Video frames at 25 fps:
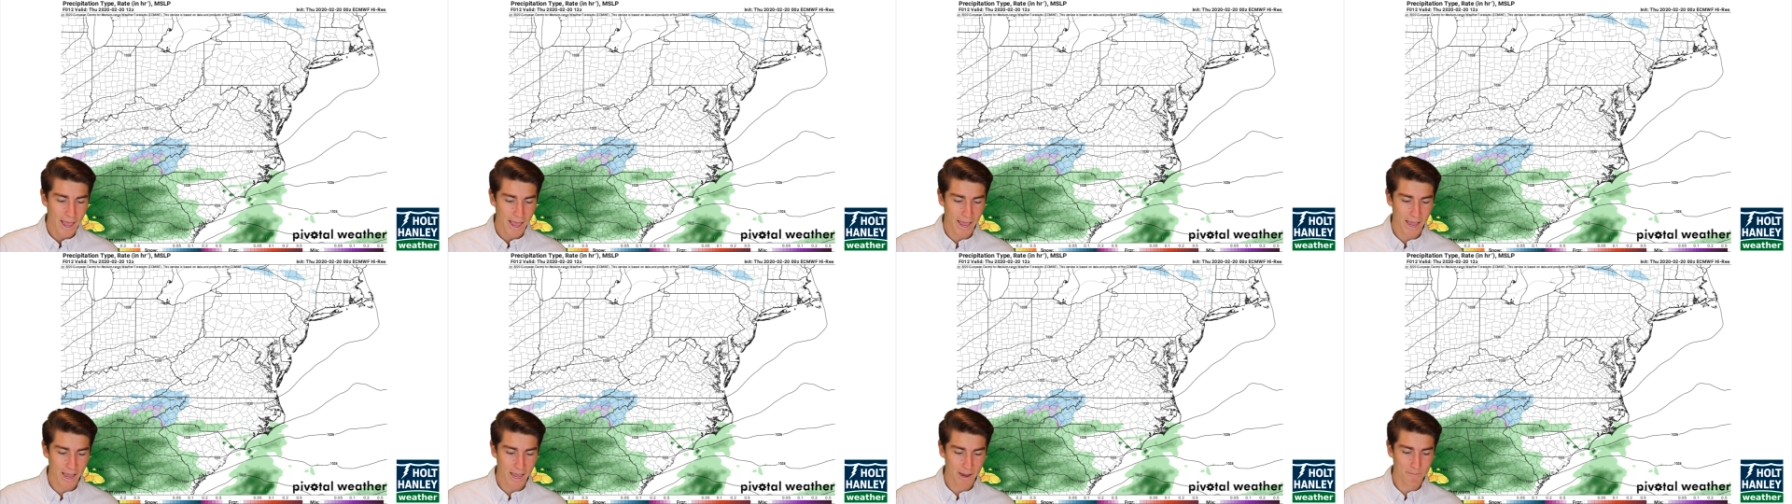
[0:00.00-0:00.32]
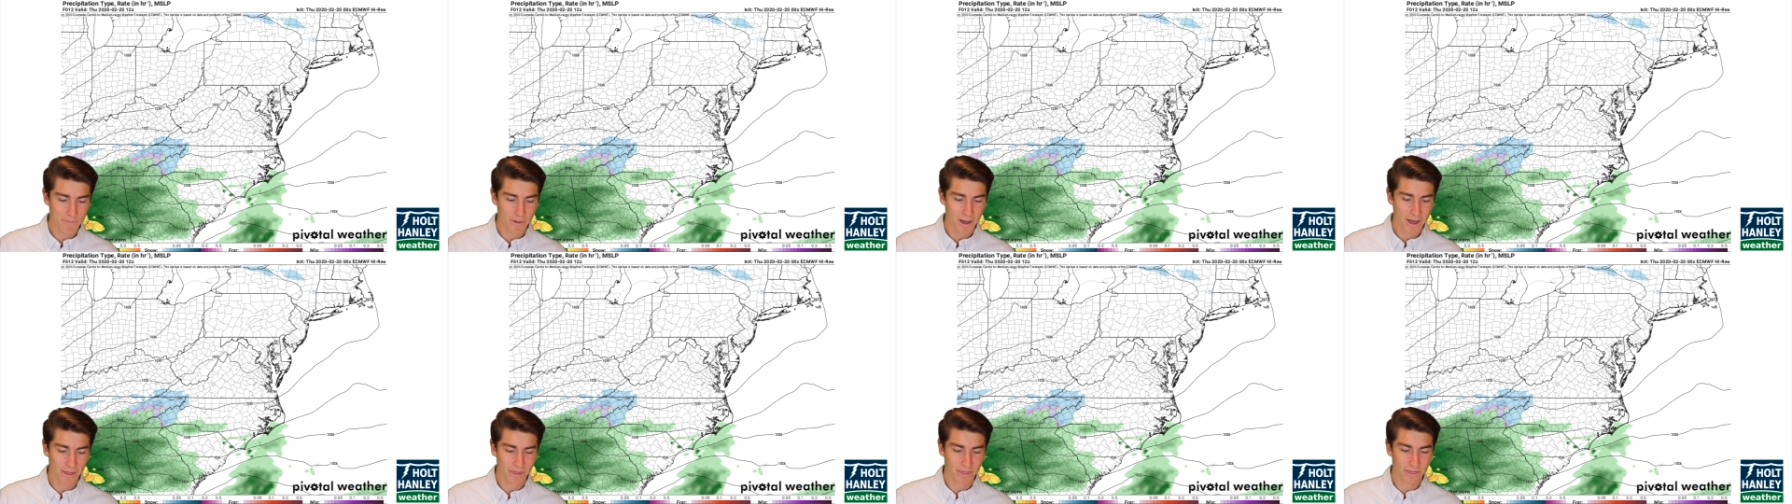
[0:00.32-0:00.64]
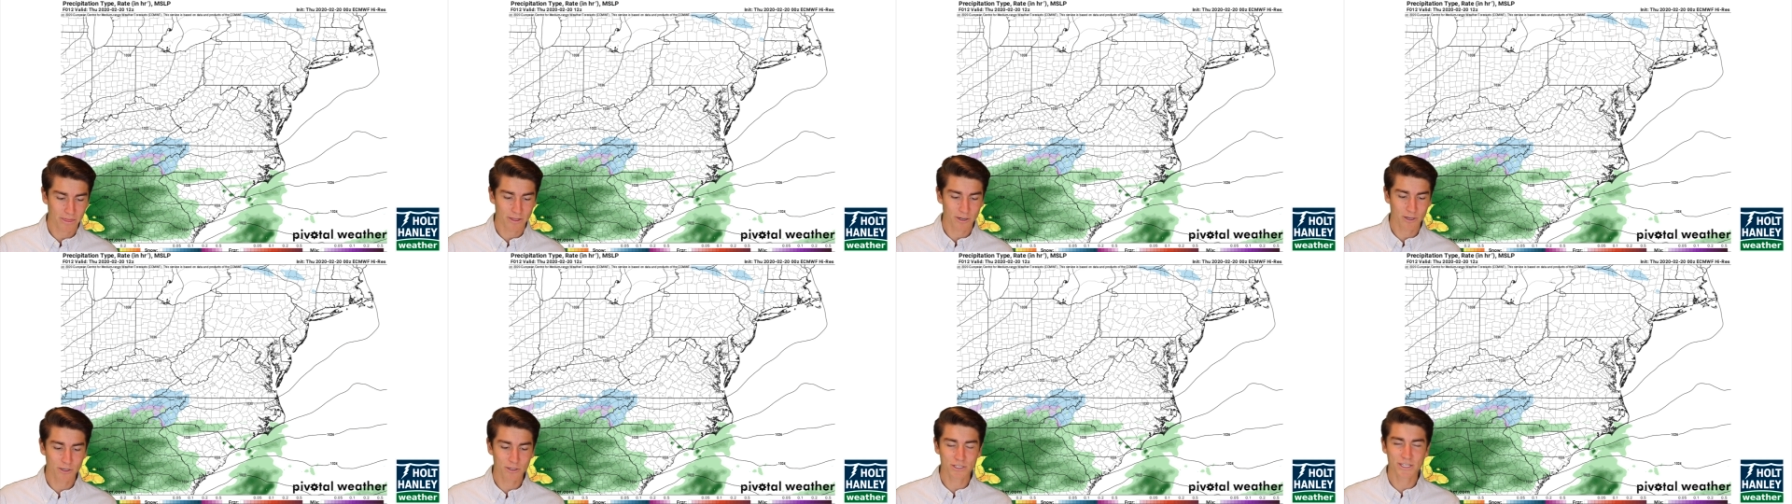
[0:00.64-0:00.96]
and by
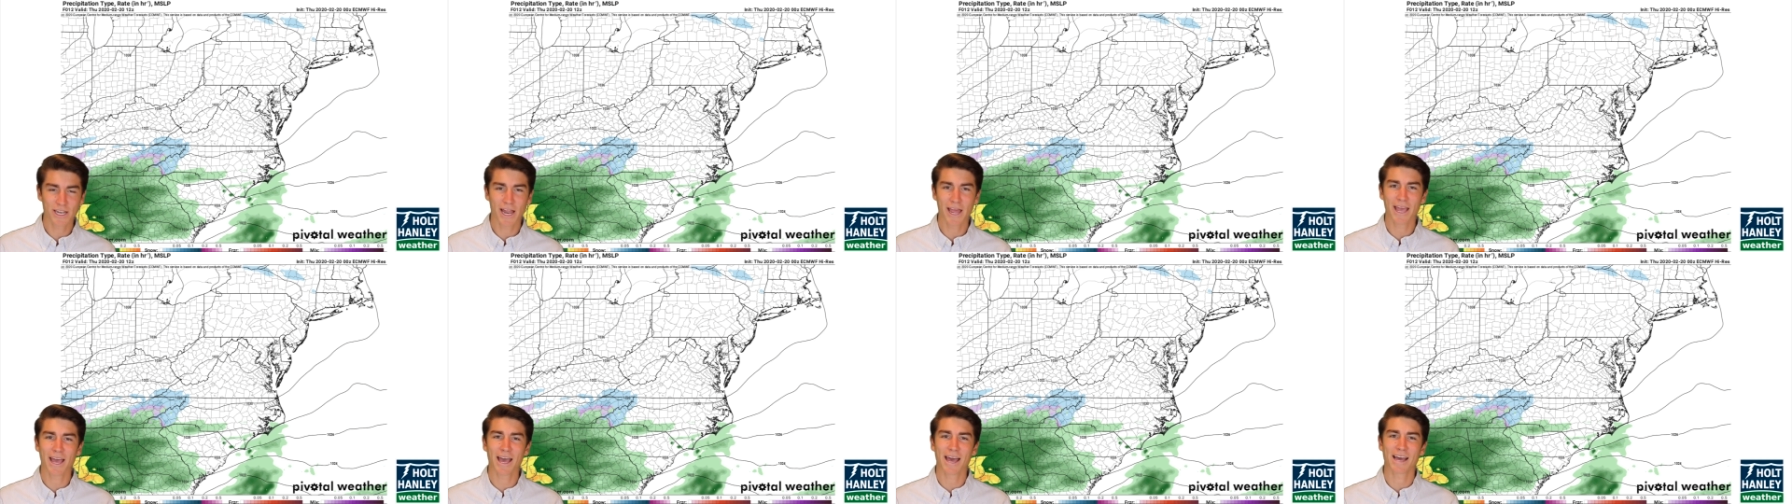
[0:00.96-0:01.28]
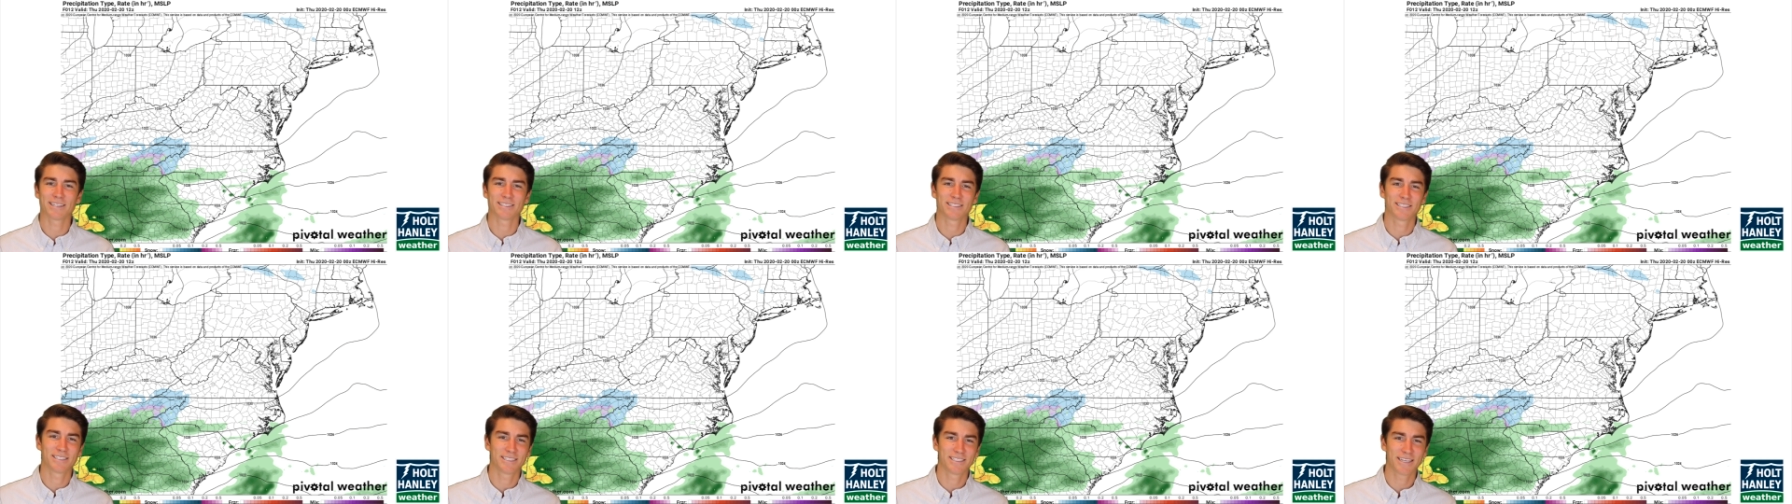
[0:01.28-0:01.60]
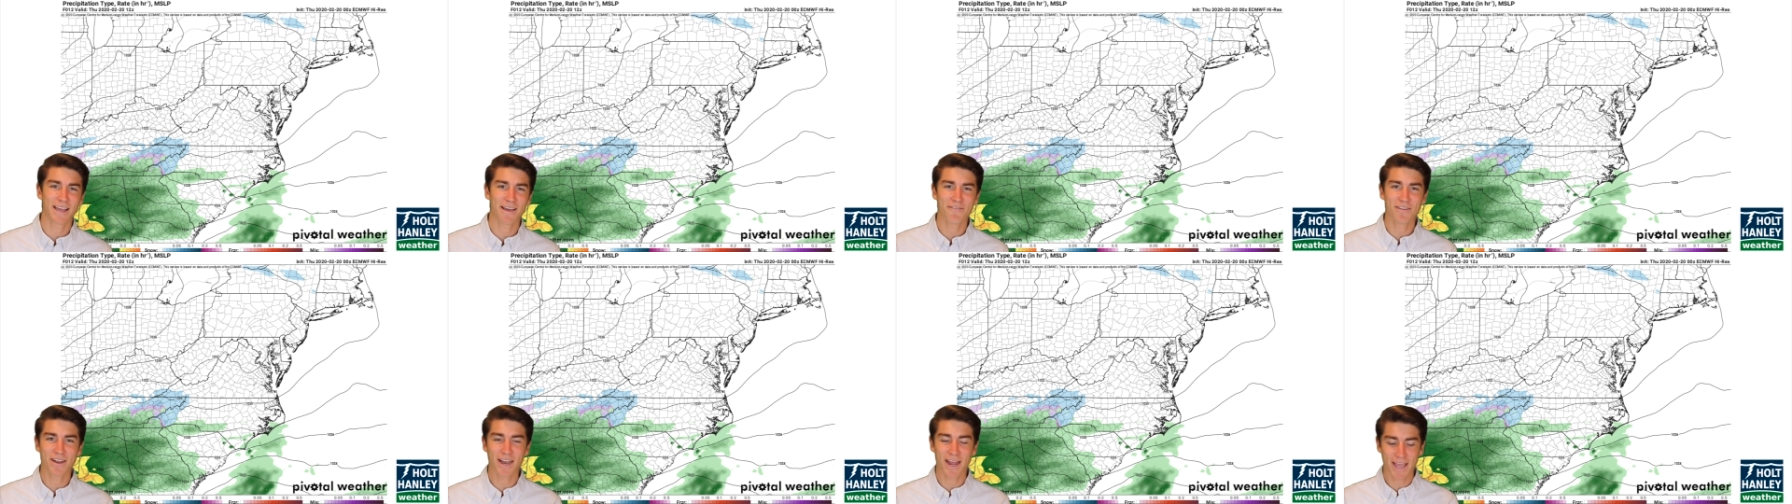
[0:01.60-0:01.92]
Thursday at
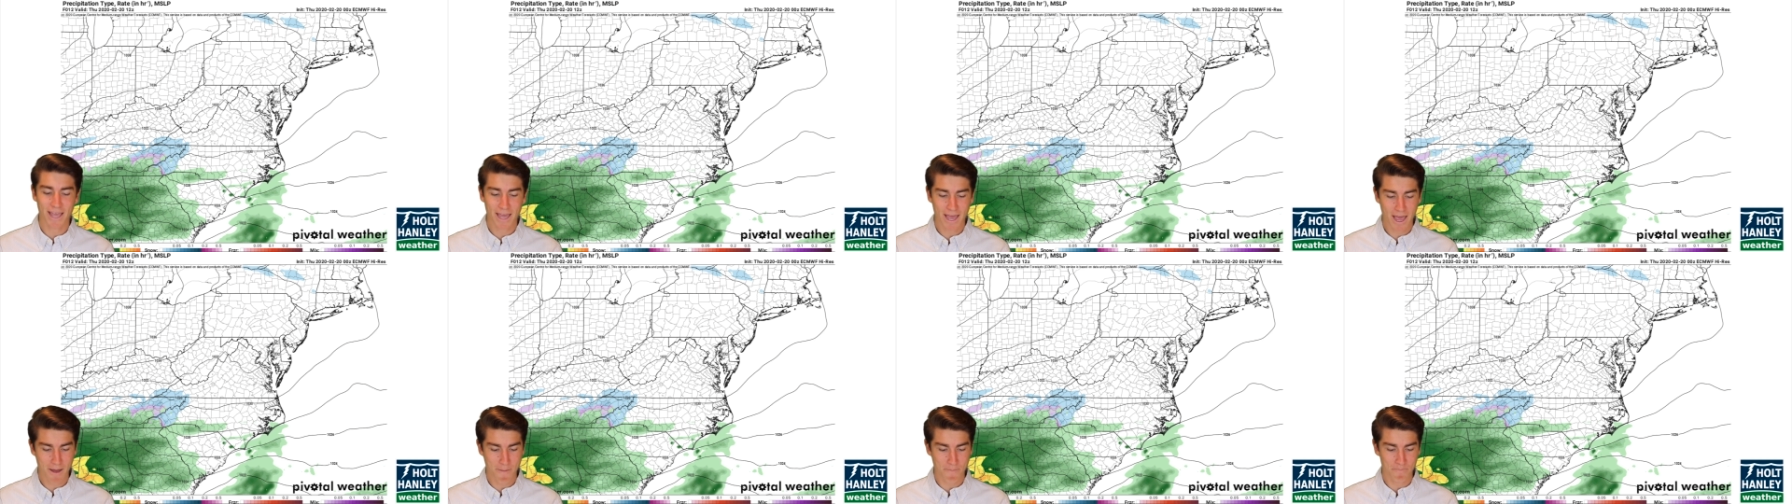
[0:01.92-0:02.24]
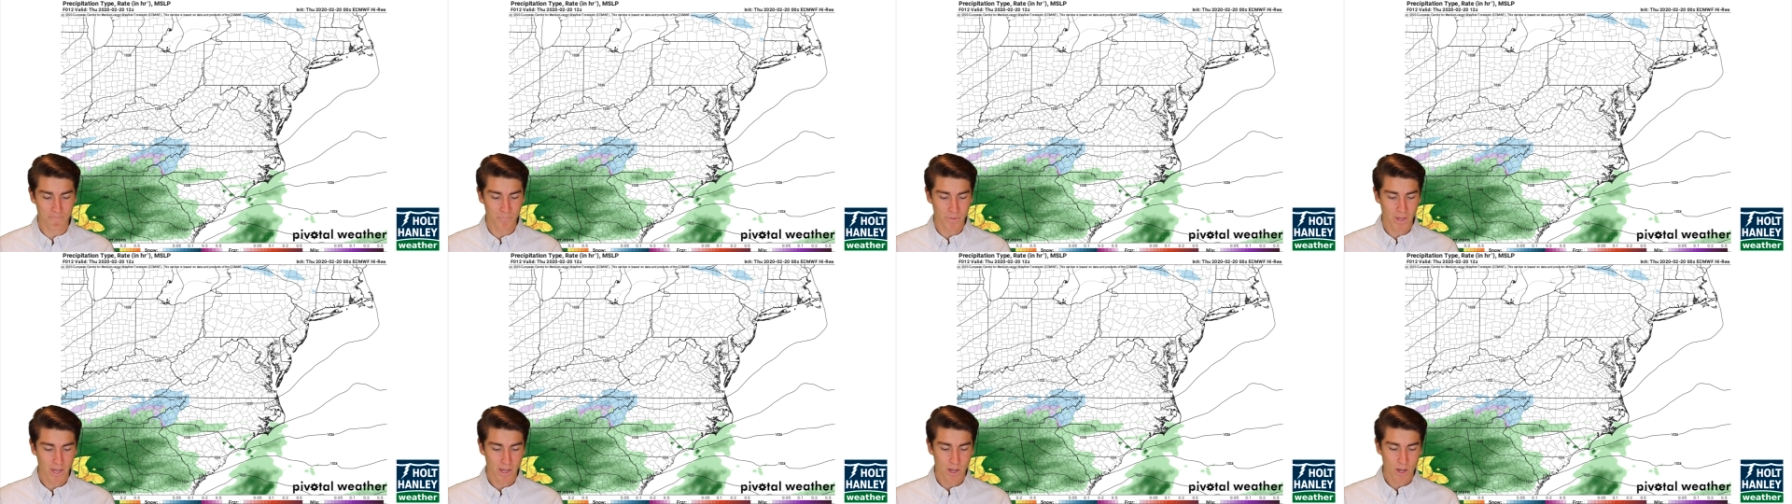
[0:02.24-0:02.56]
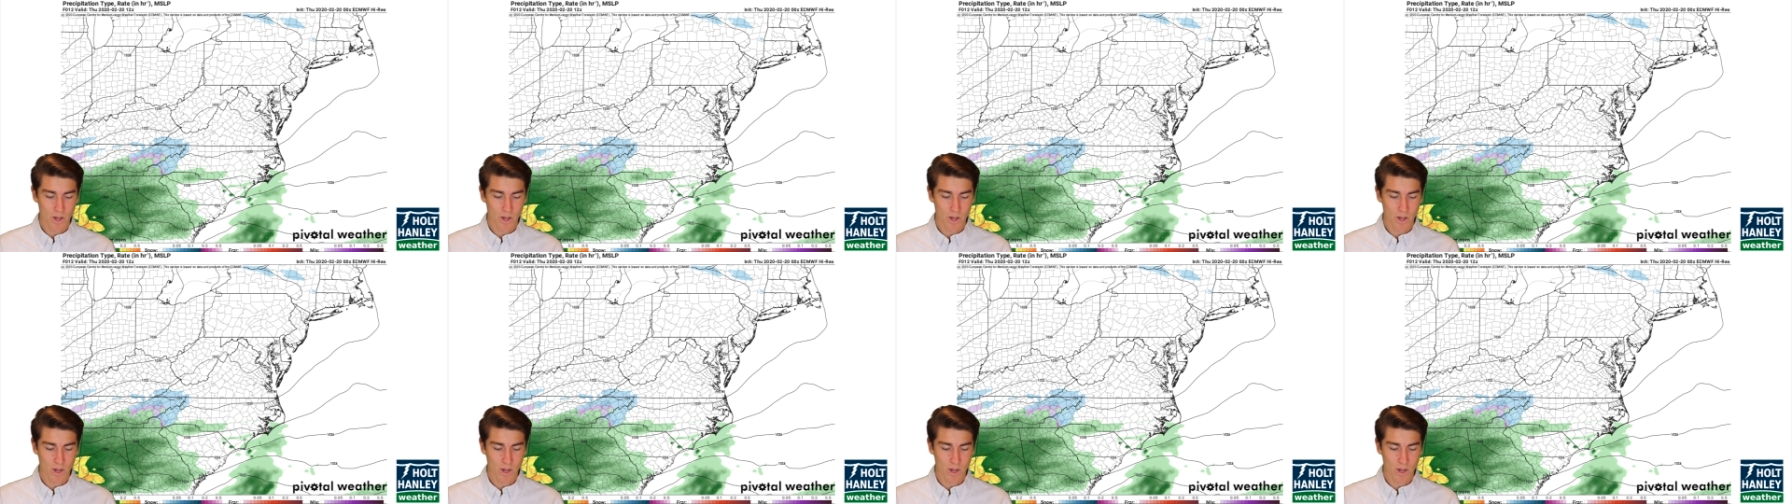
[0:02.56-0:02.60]
7 a.m.,